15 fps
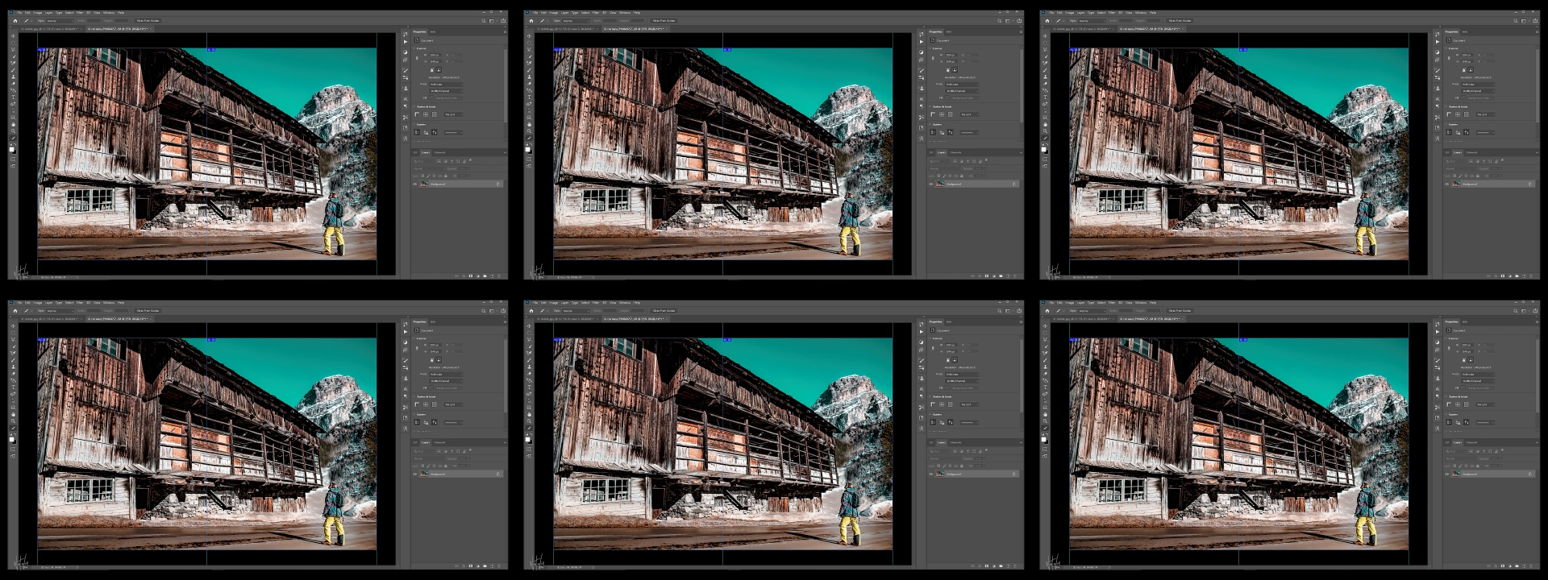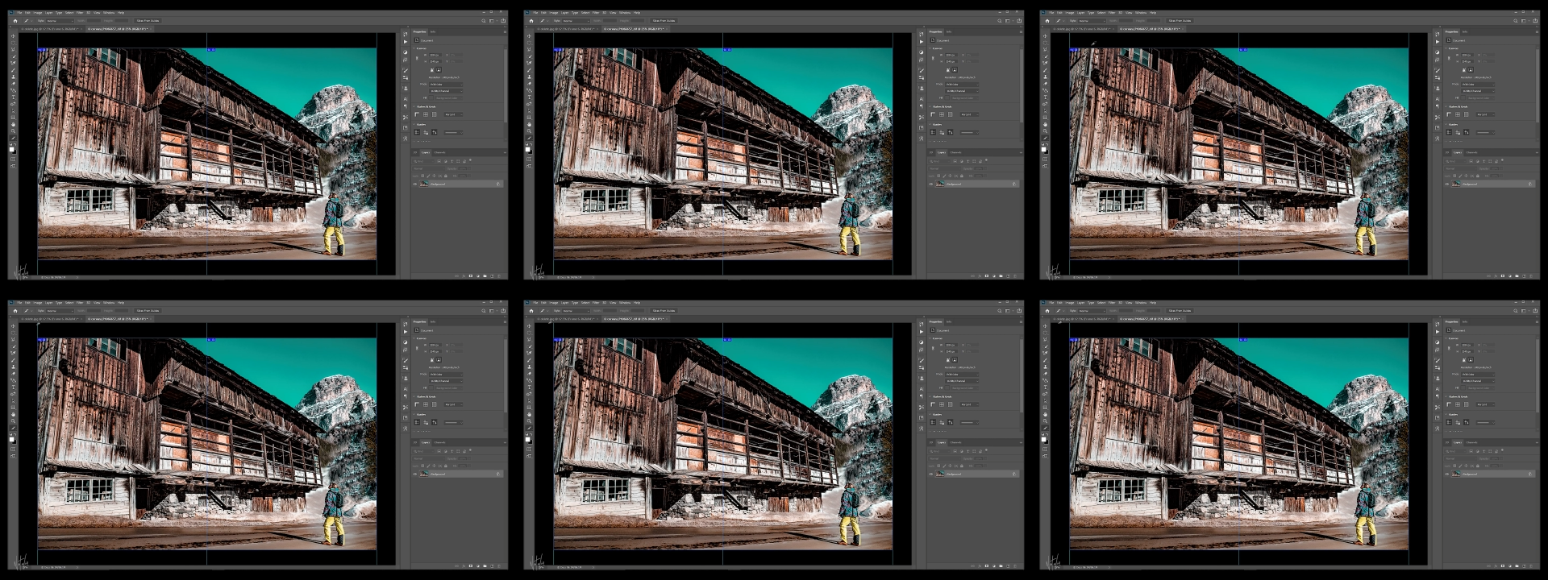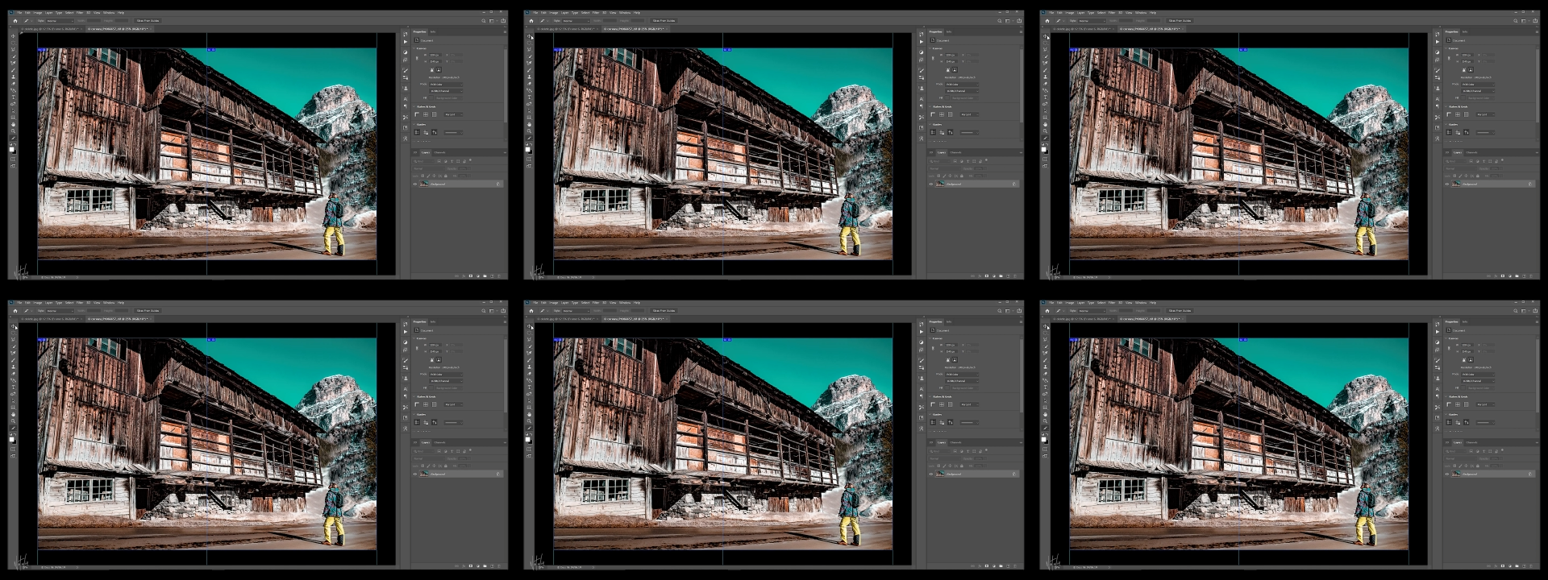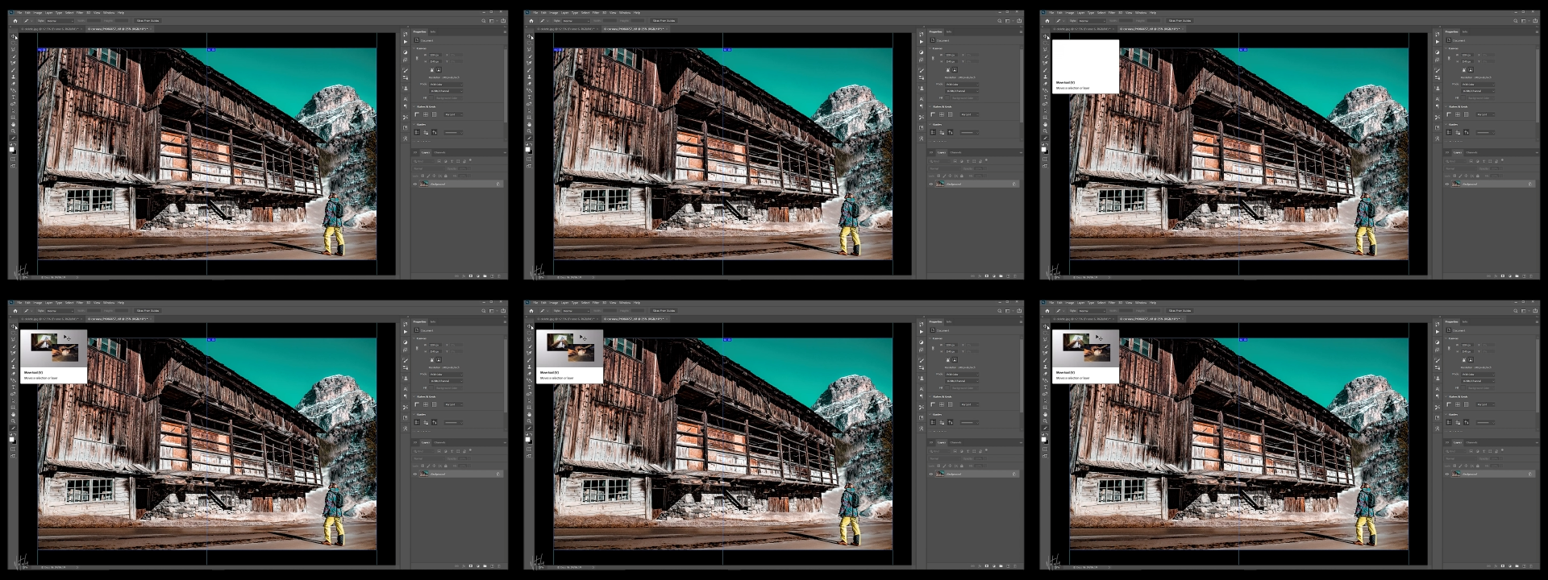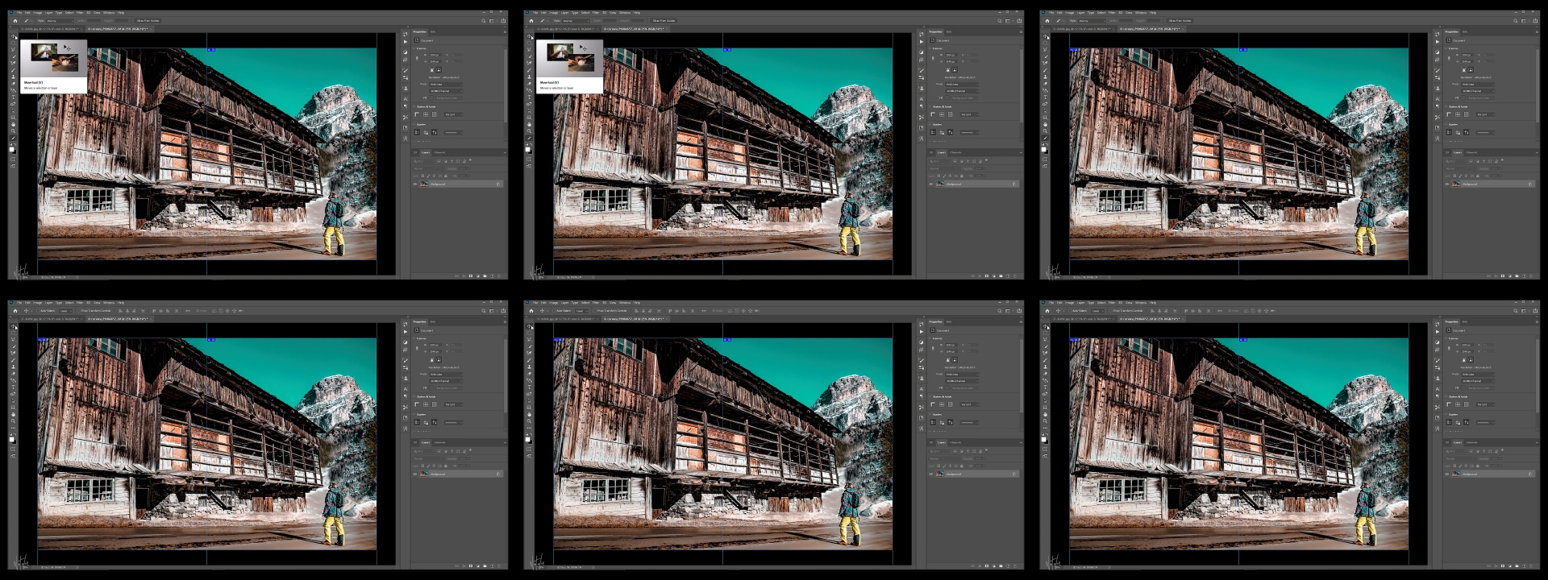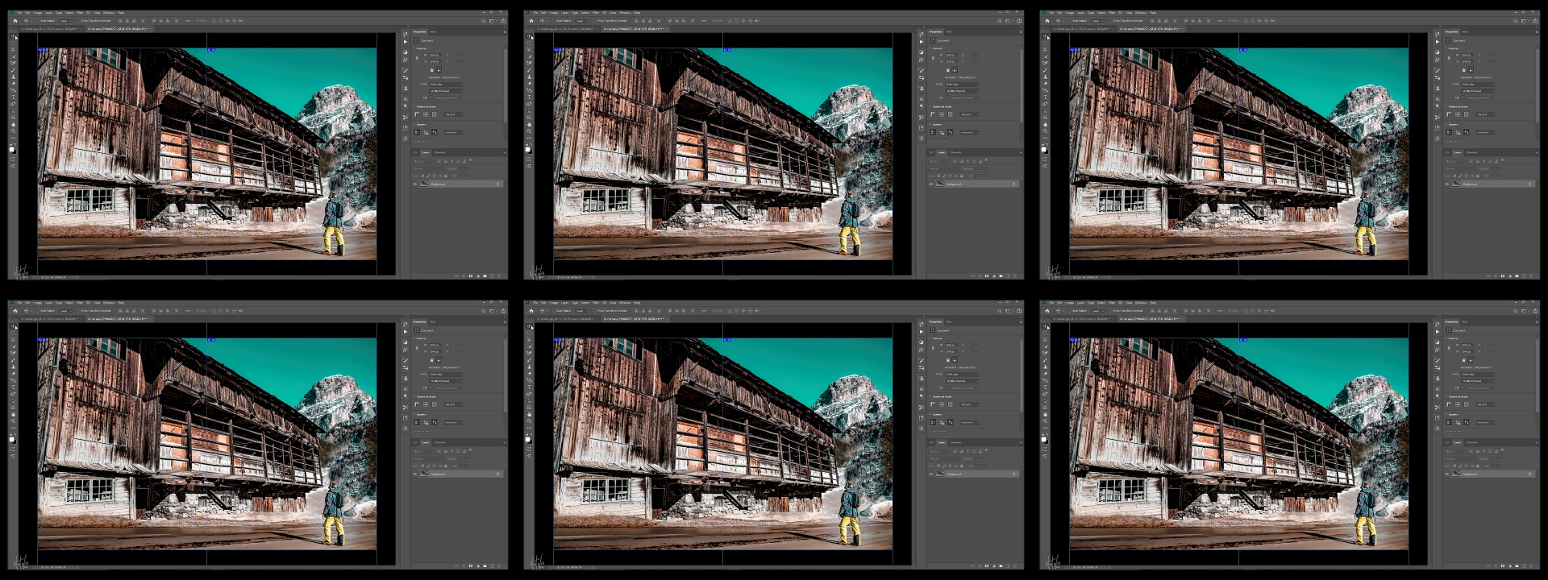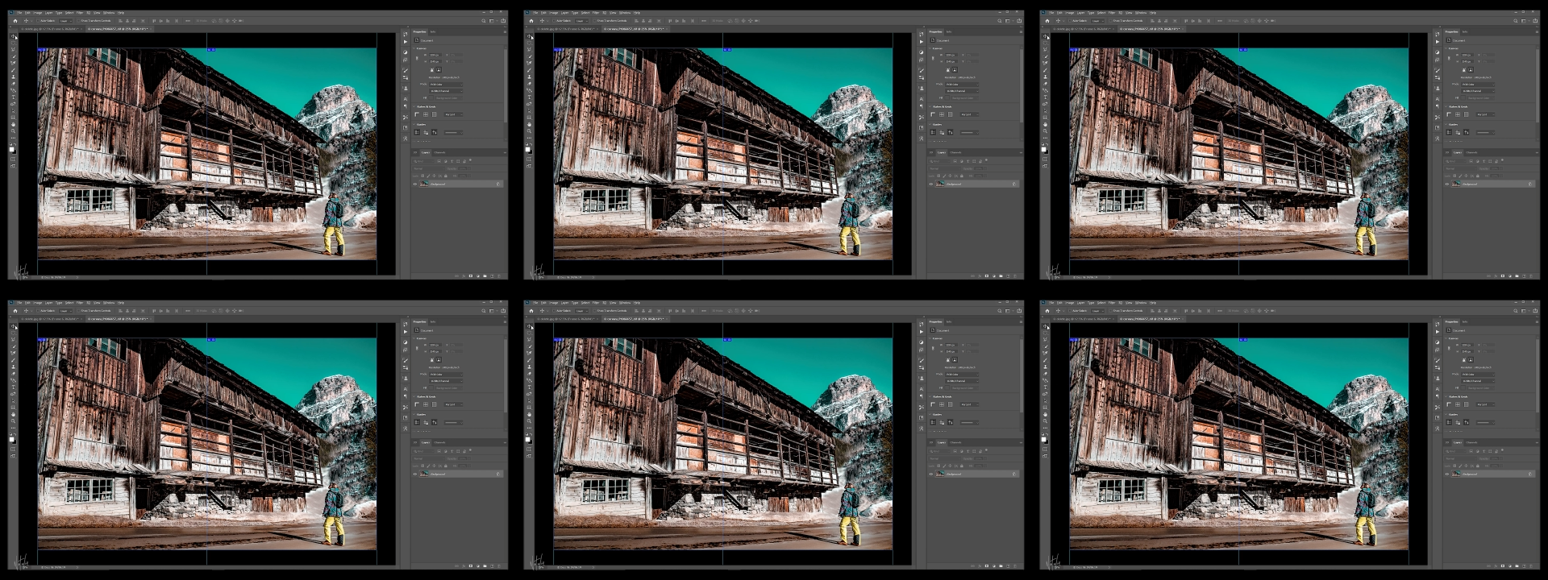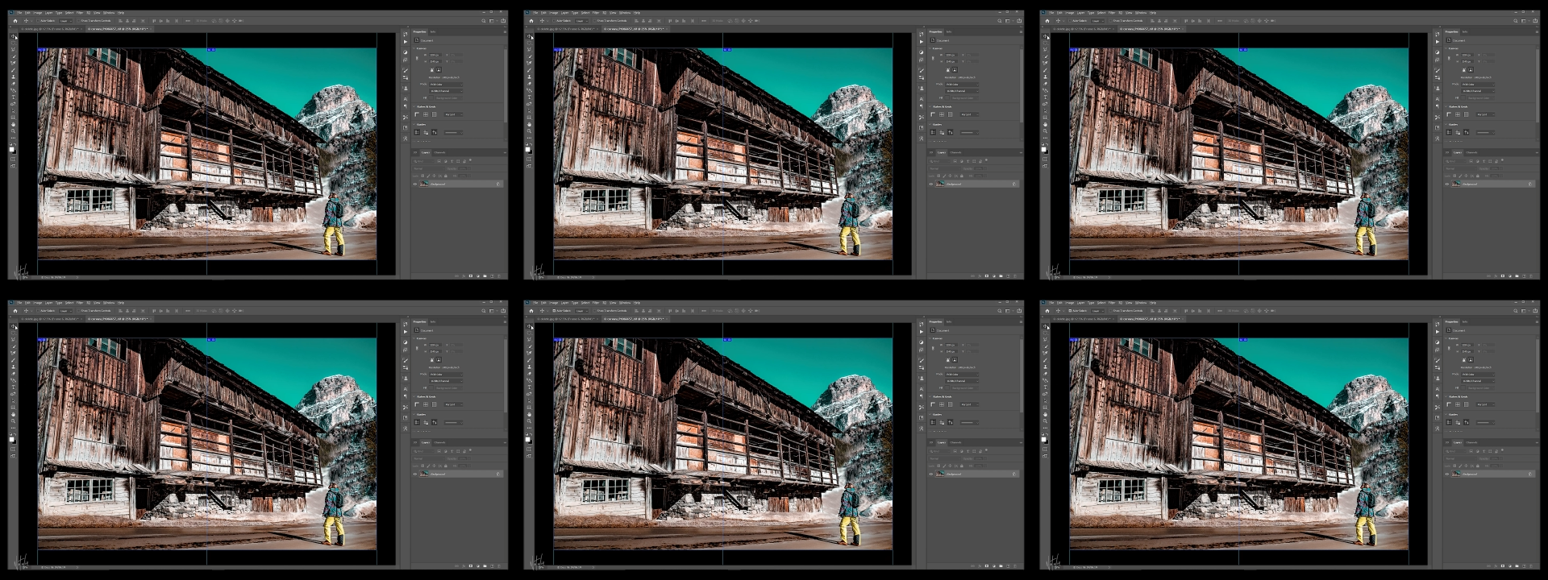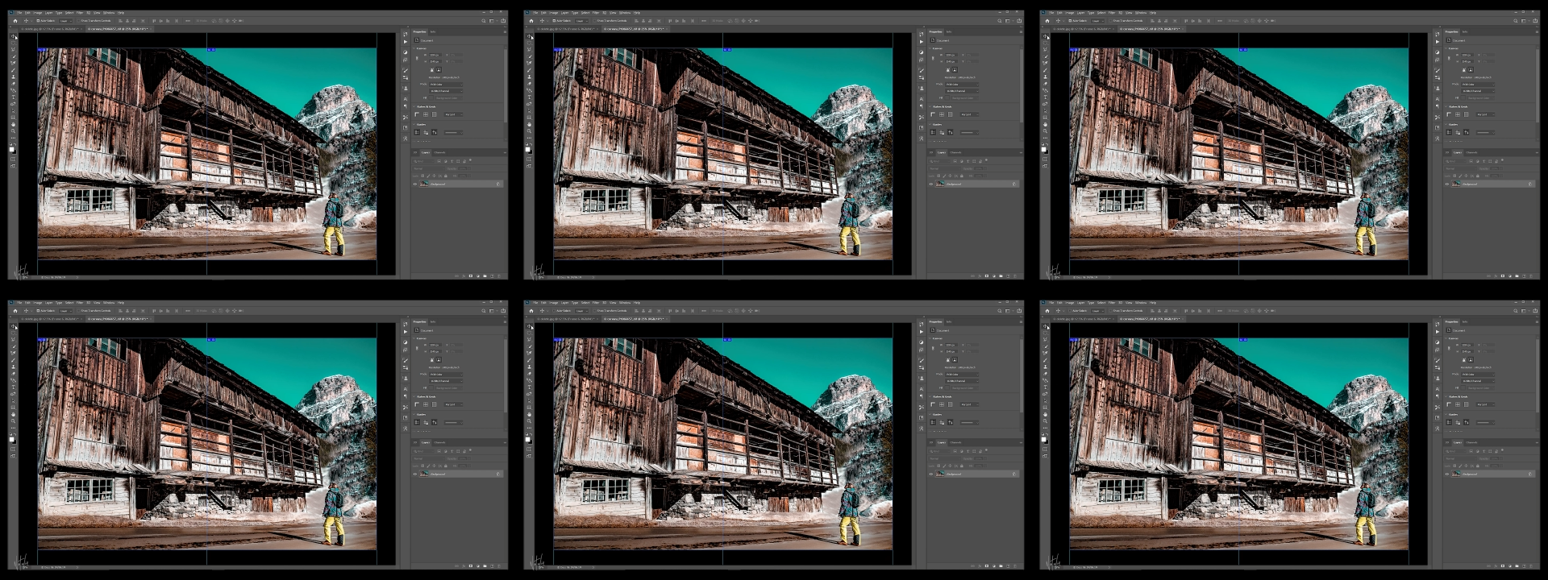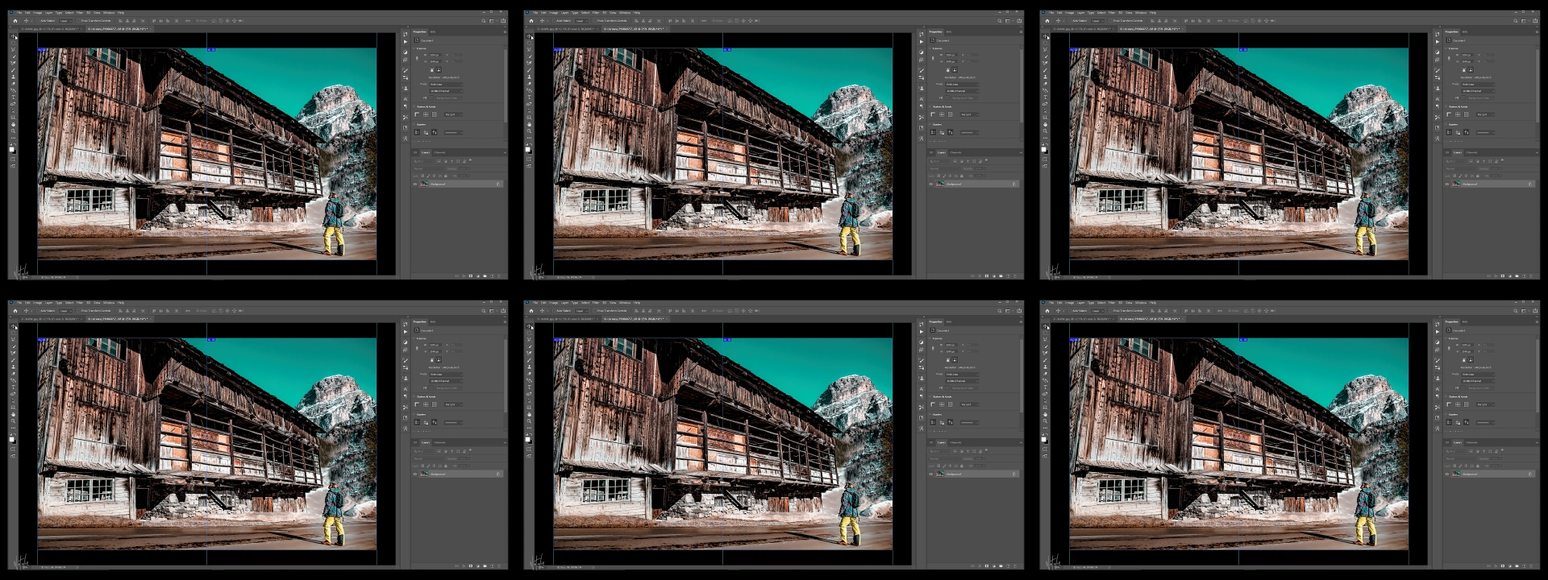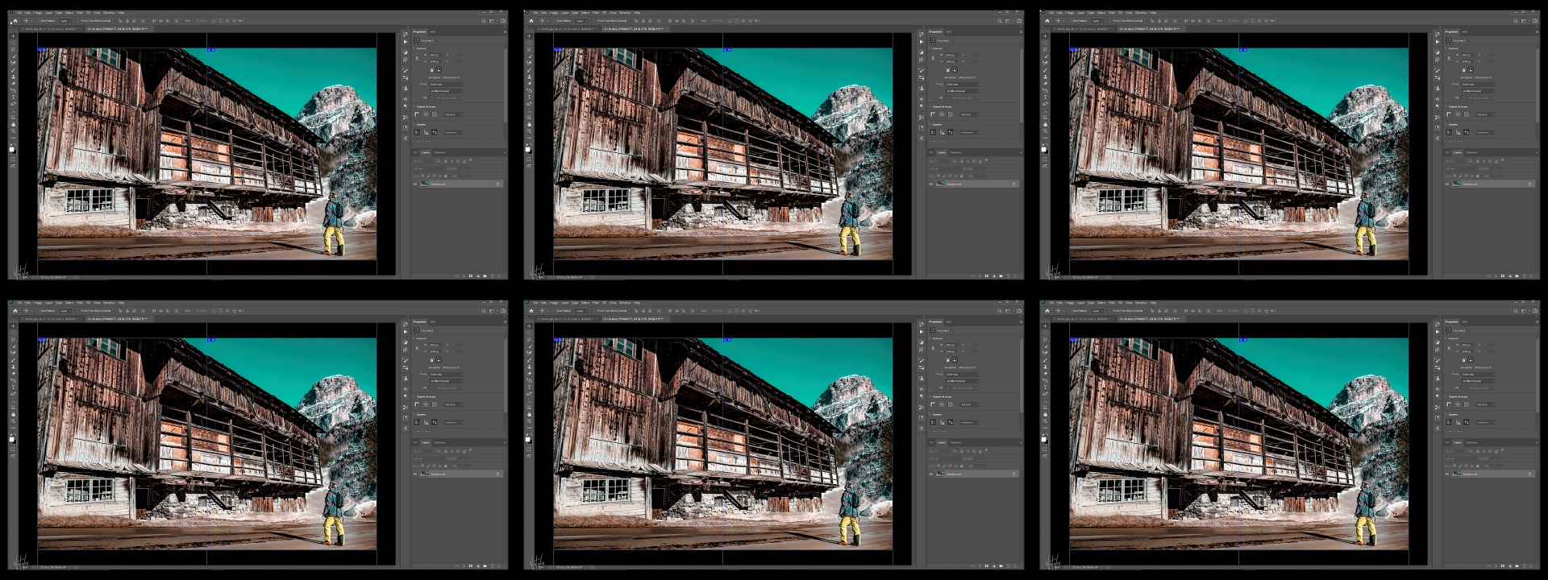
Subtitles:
Nobody's mouth can be seen.